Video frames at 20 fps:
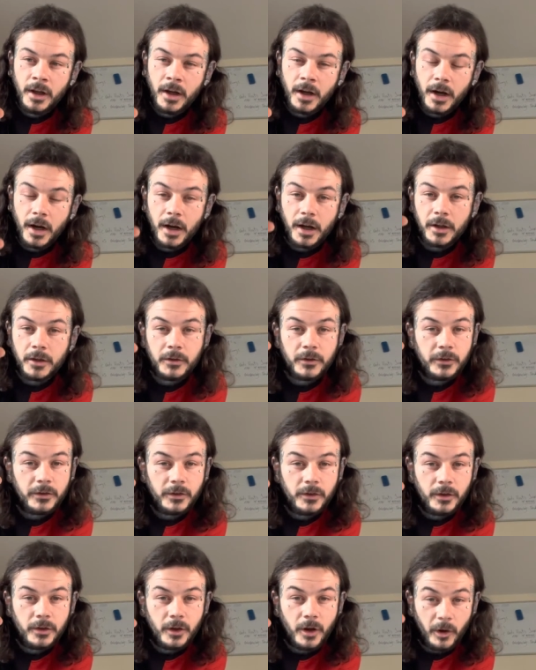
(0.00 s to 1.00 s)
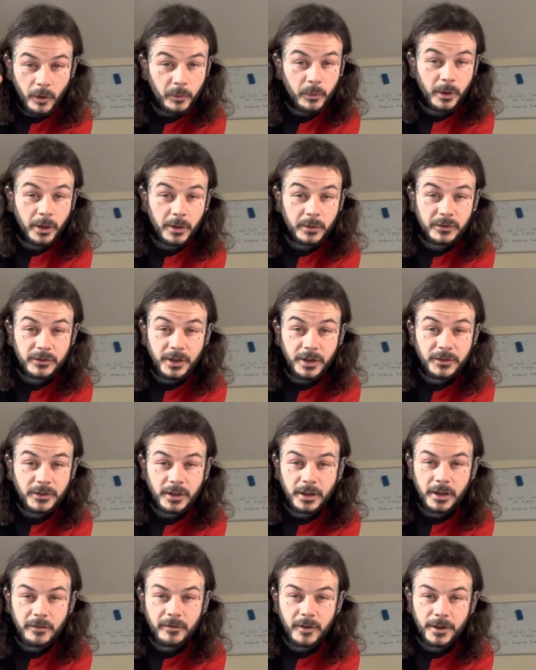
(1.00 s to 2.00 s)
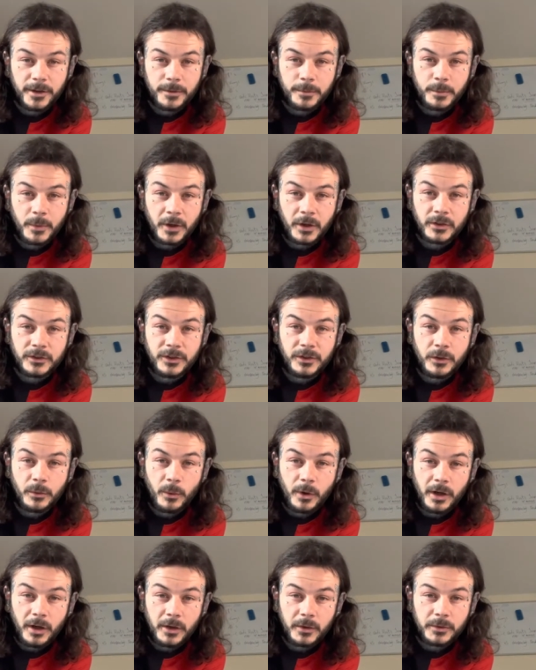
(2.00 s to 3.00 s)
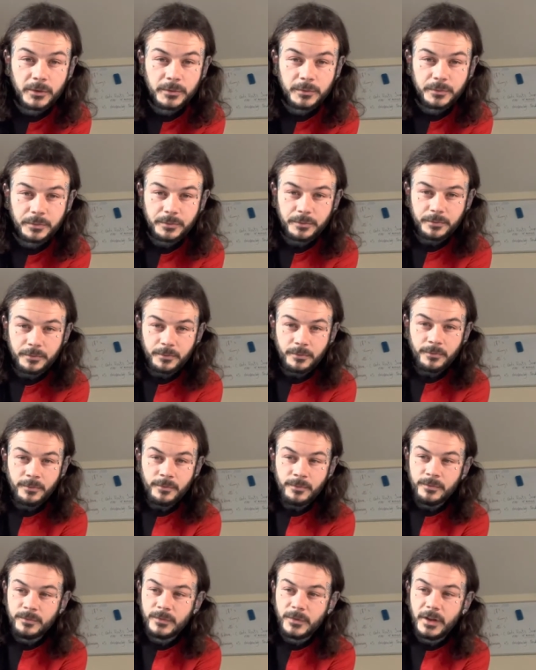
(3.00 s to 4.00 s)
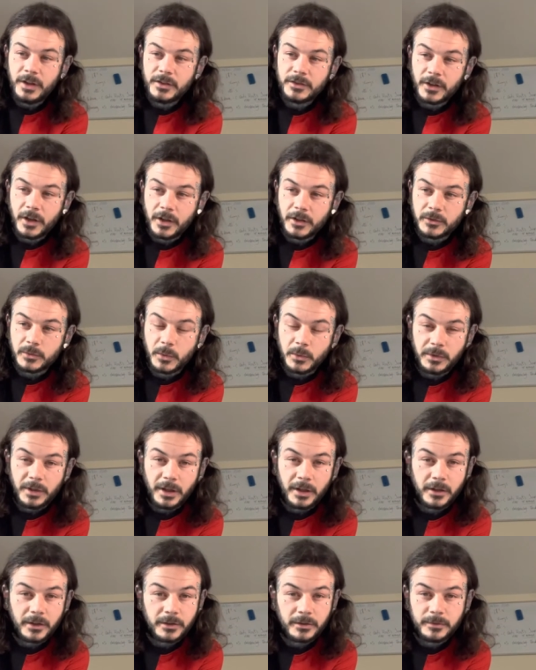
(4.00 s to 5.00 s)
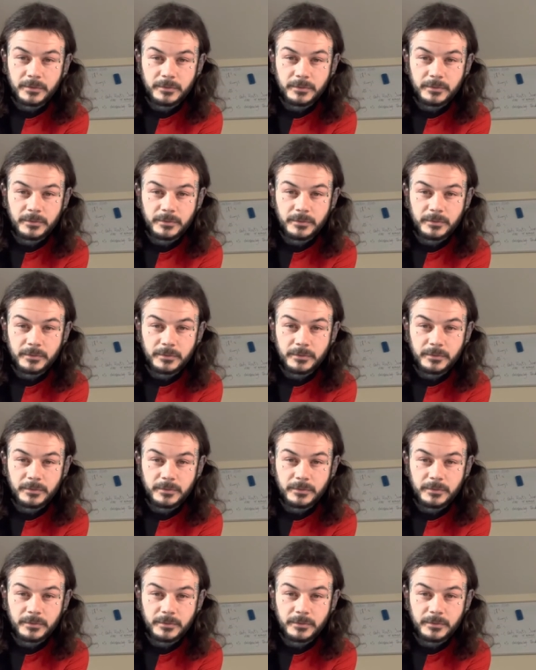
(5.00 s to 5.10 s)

And old worlds tend to love that because in the wild, these guys will dig